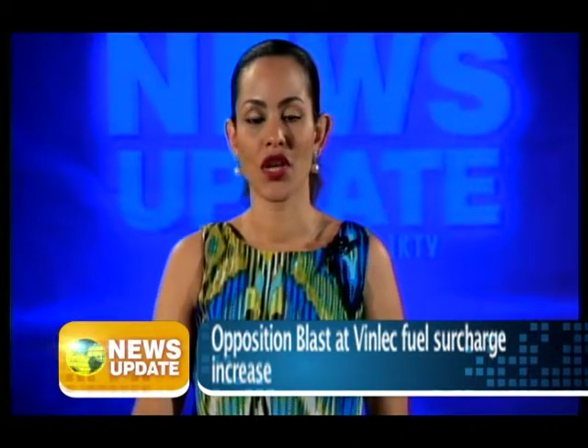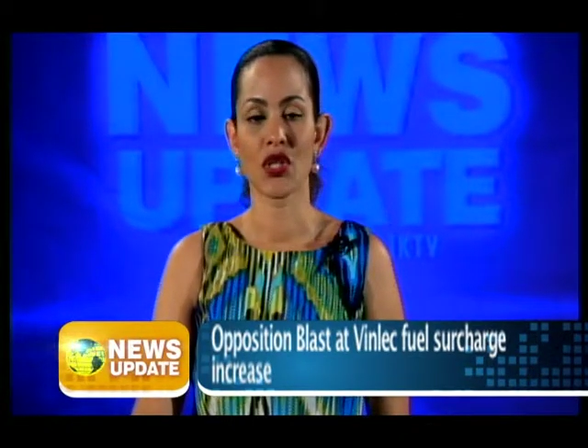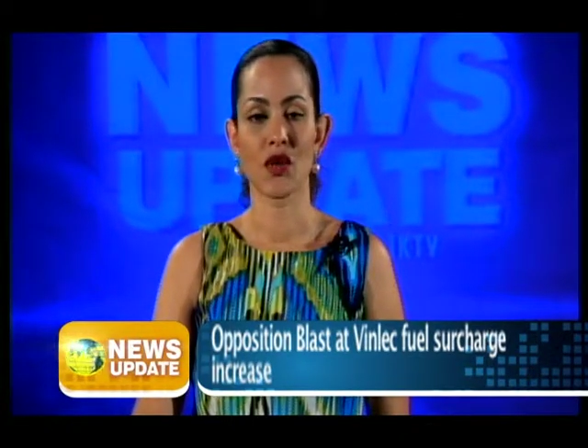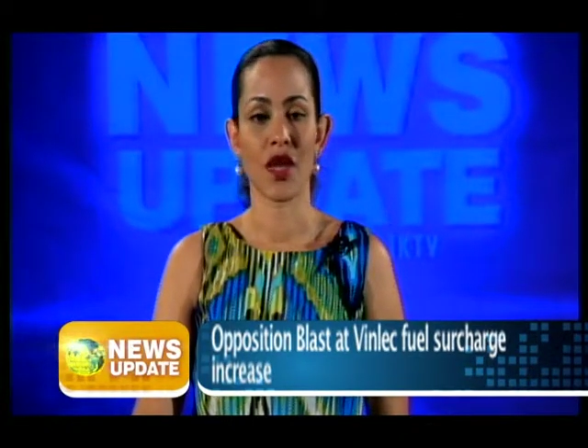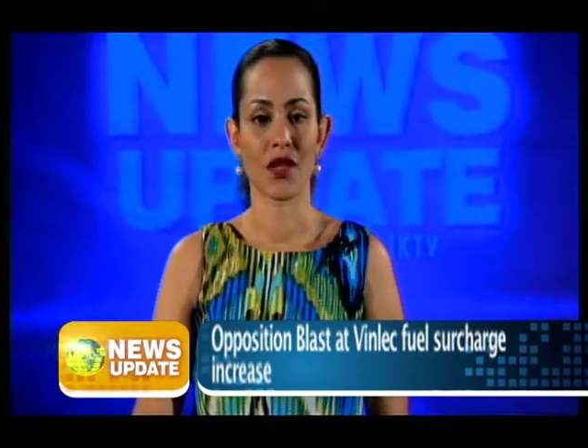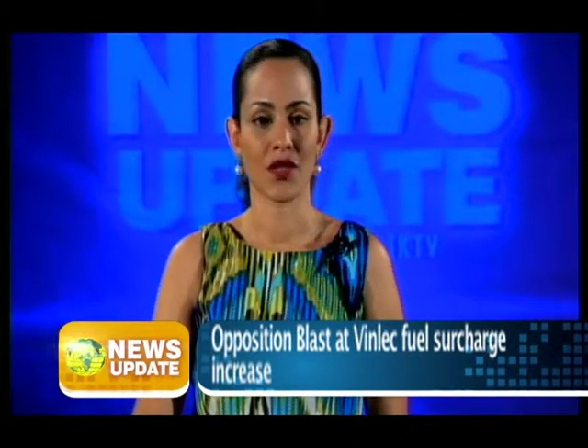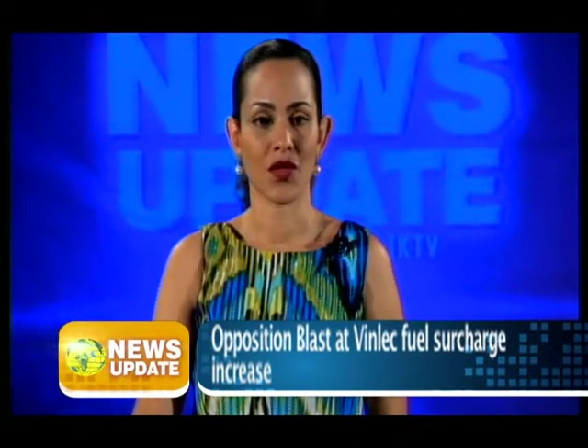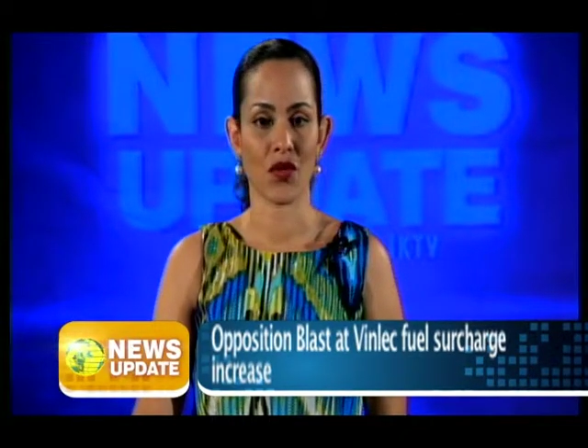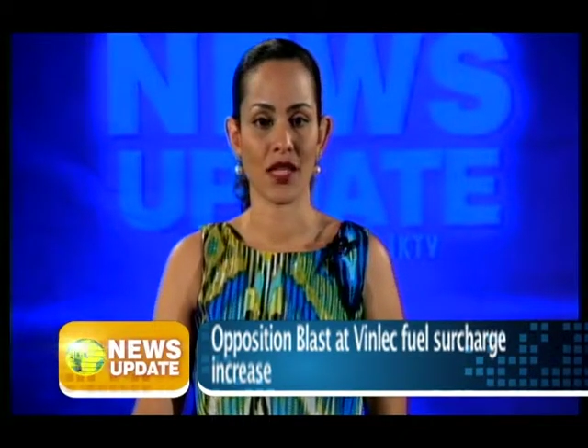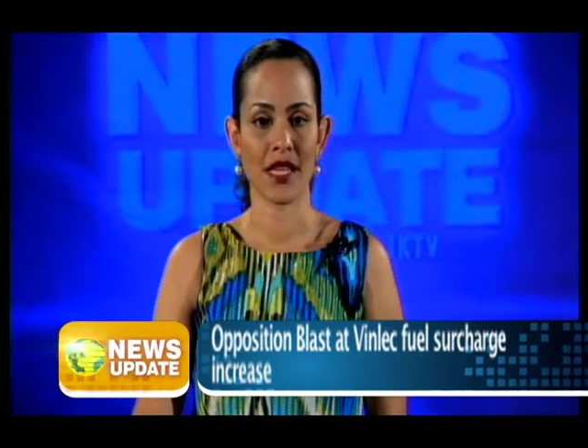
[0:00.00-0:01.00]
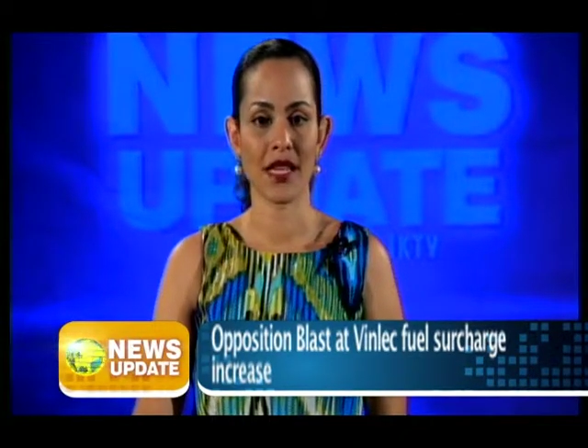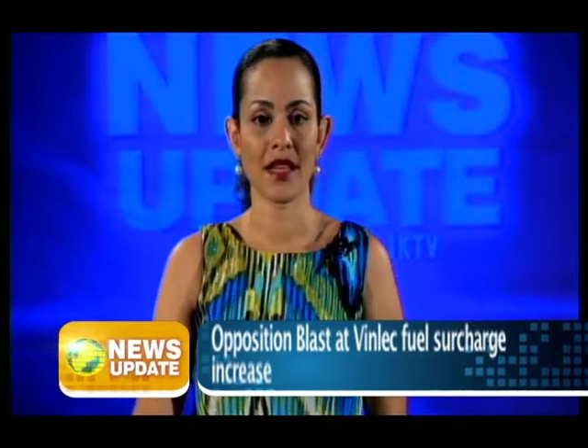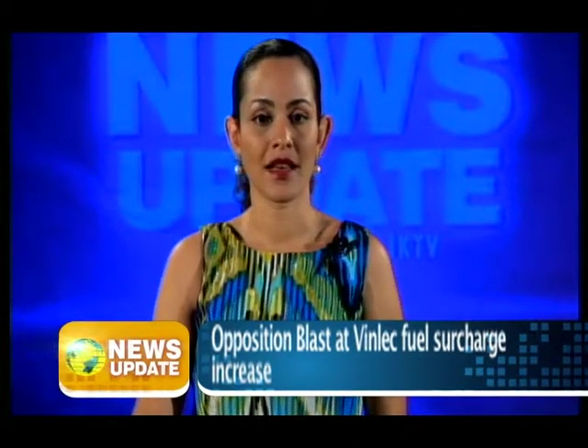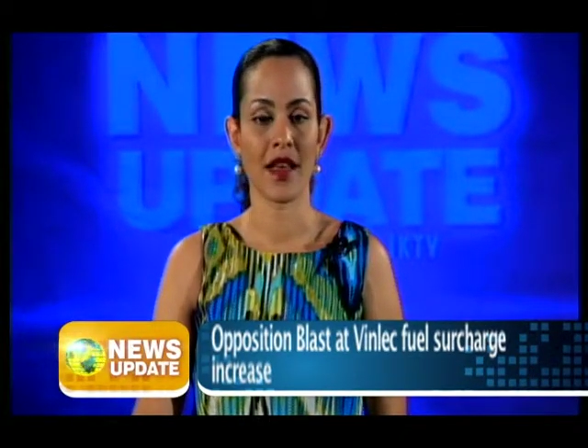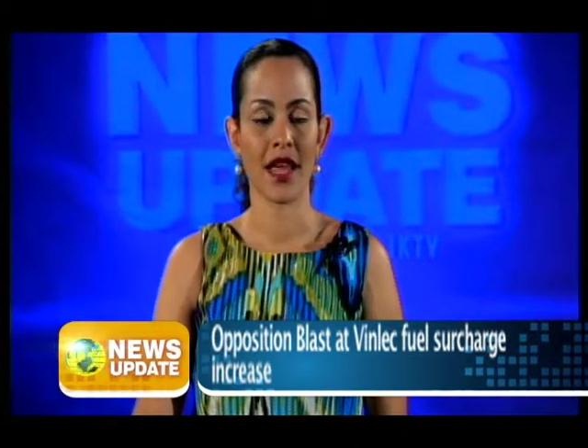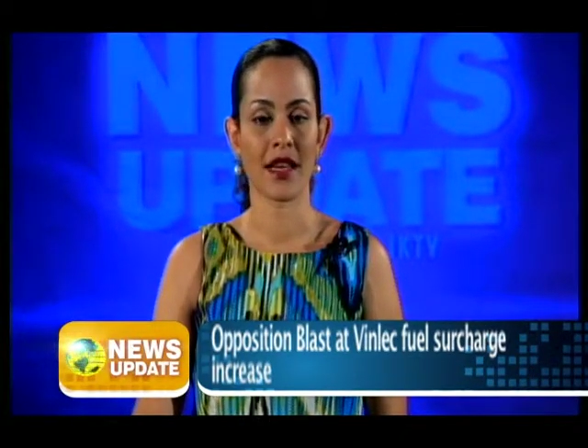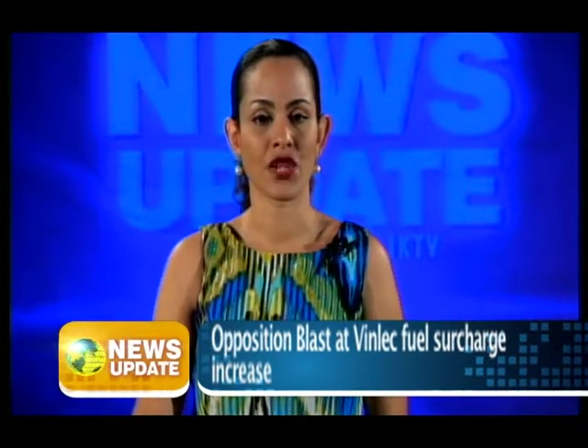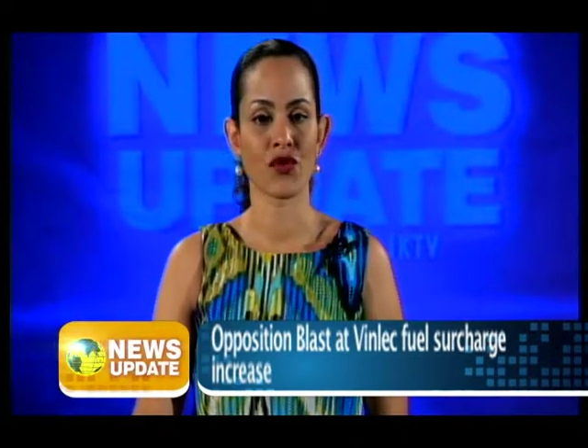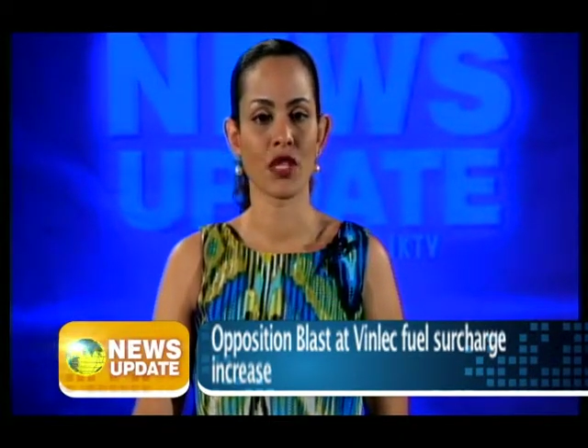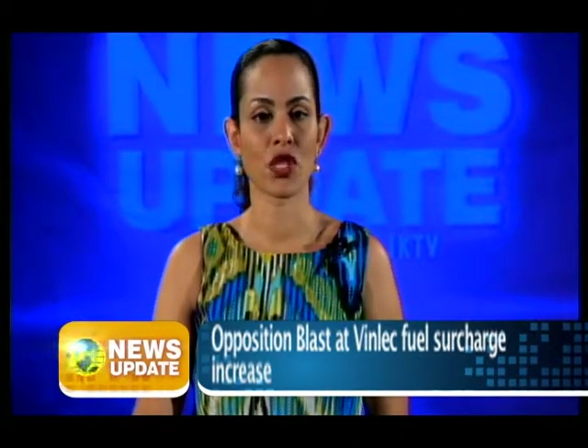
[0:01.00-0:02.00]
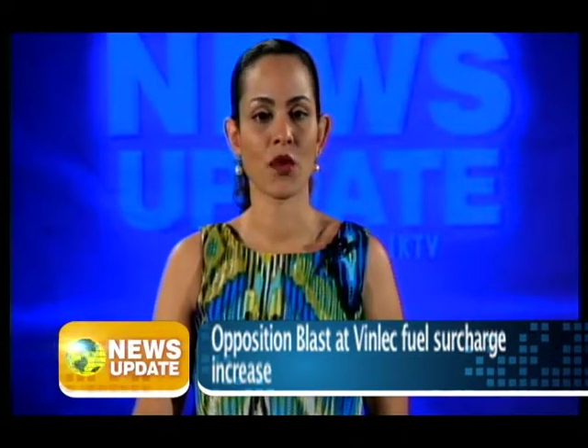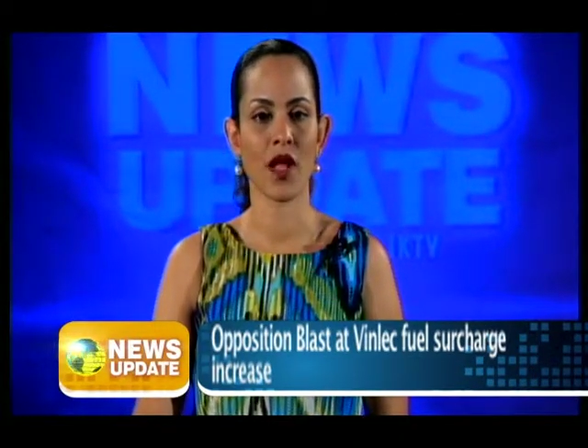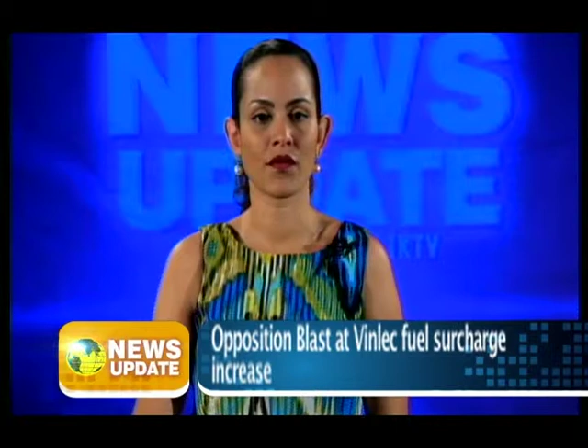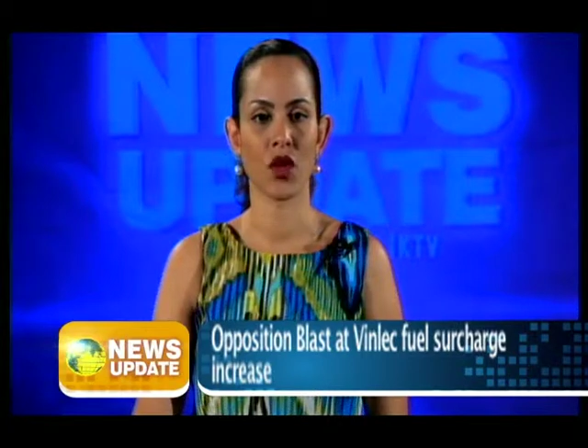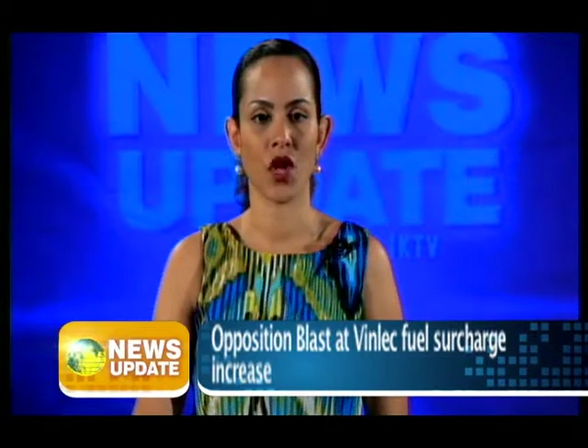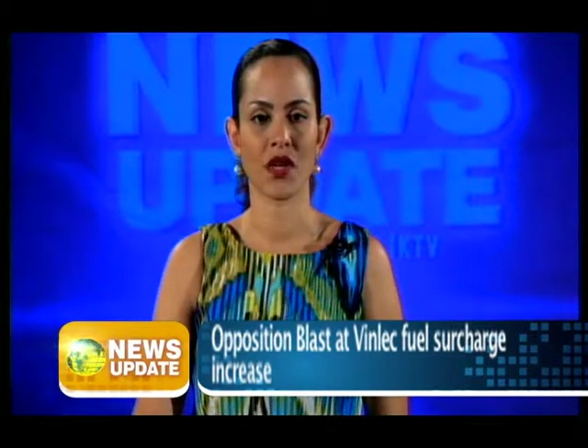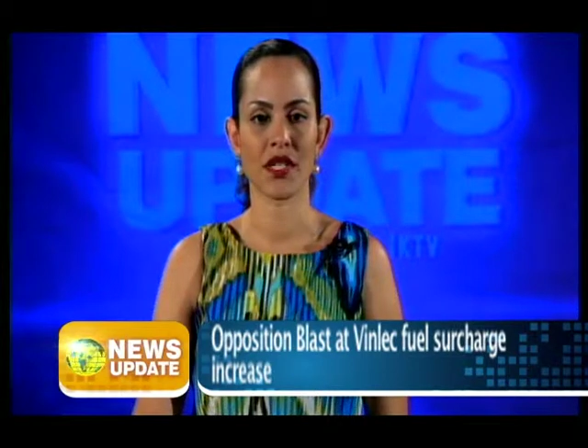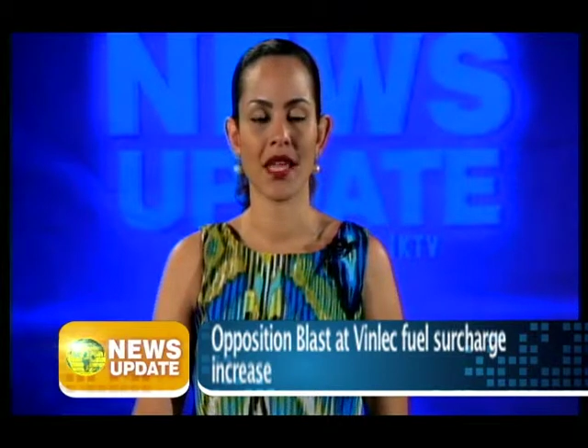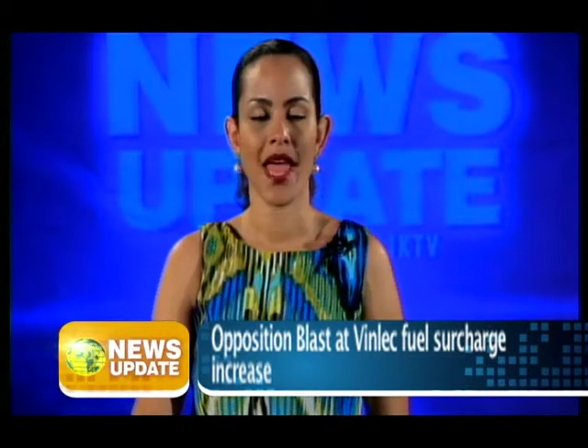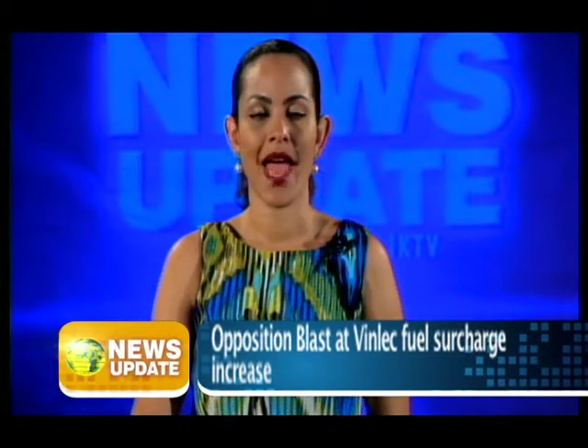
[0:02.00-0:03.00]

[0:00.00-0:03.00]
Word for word: 2013 $912,